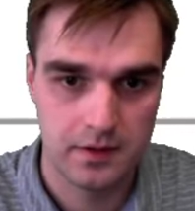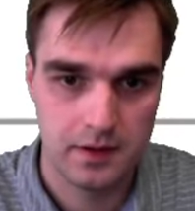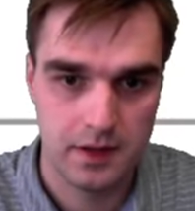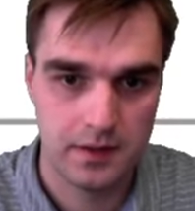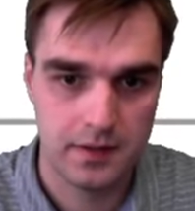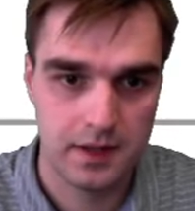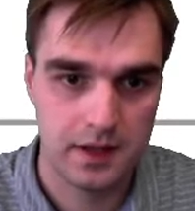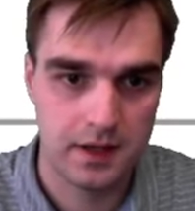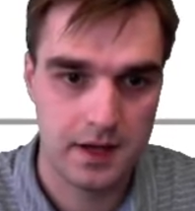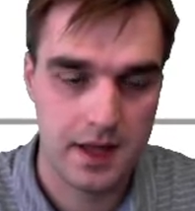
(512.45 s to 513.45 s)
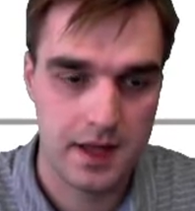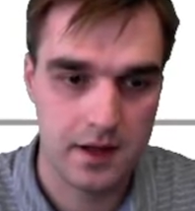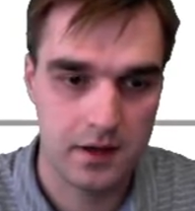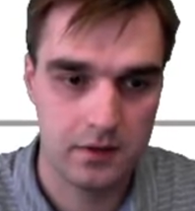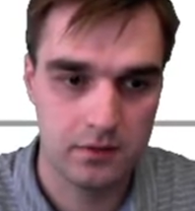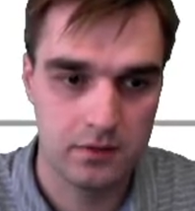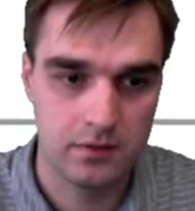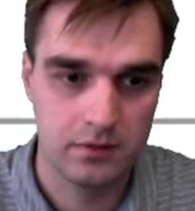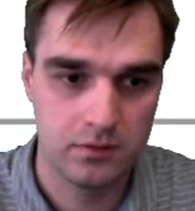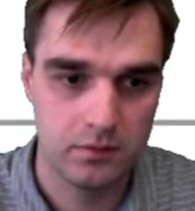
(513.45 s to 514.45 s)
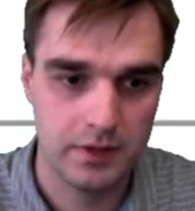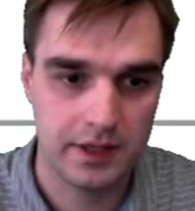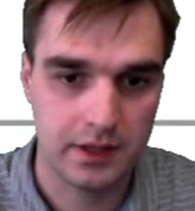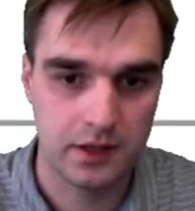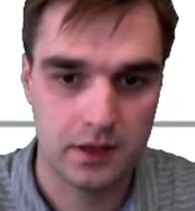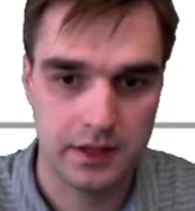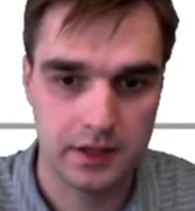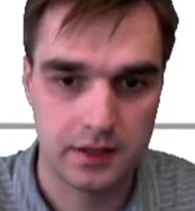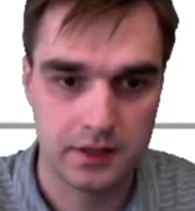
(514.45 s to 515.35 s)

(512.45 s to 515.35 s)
And then now we can click